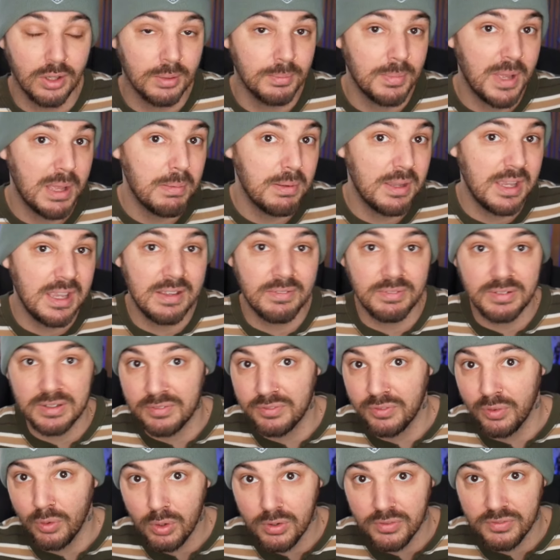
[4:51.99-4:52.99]
or maybe even
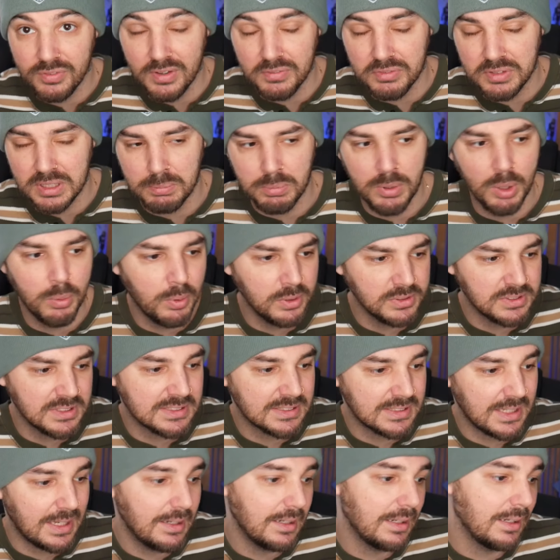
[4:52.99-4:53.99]
$450, but we'll
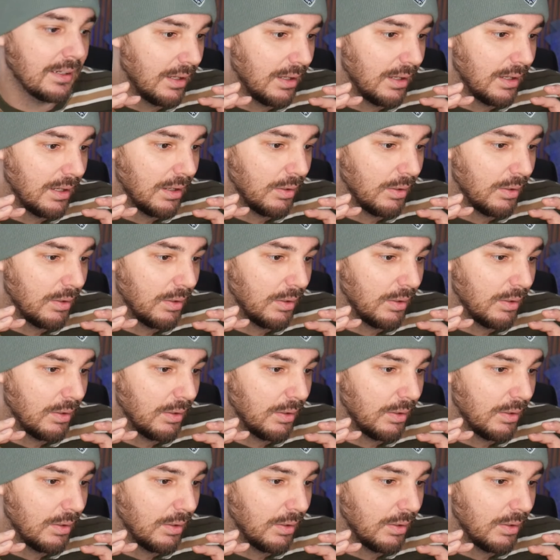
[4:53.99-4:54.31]
just say